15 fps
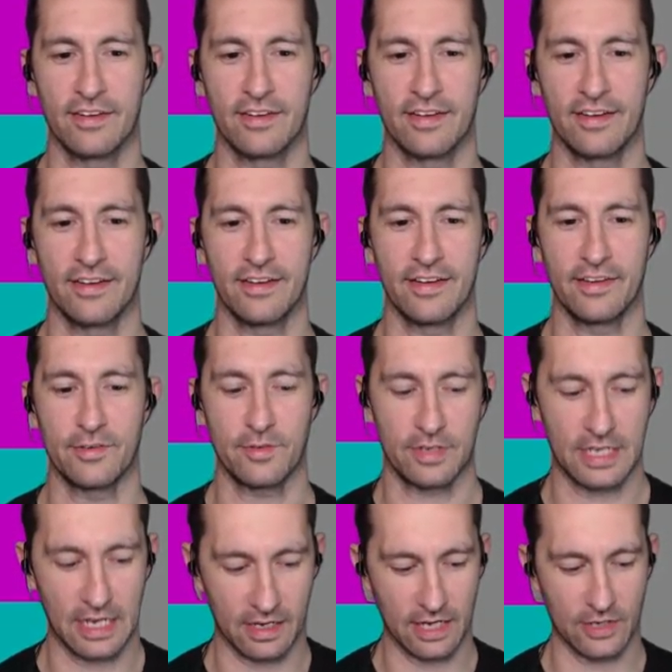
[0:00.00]
It
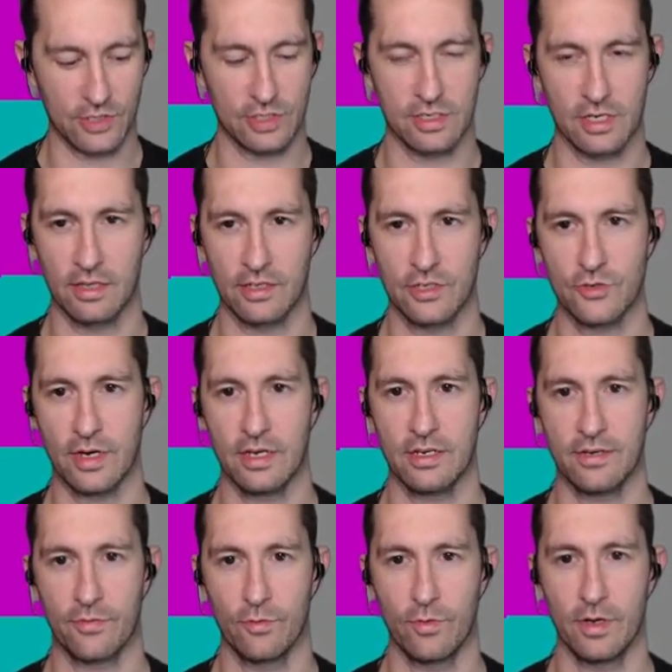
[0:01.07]
catches on. Let's try a
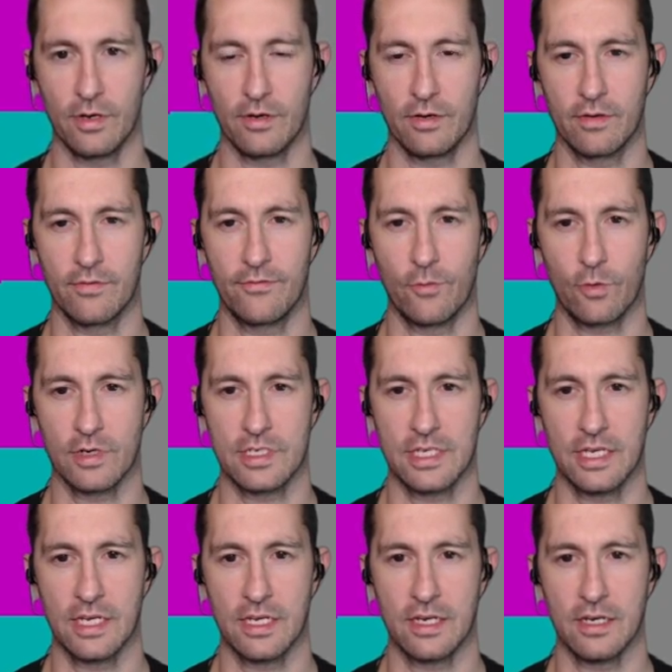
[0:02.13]
different one.
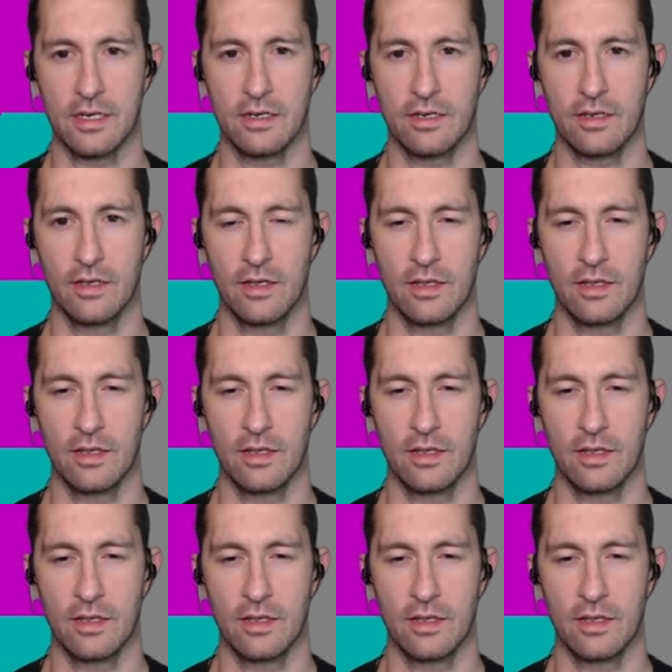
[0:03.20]
14.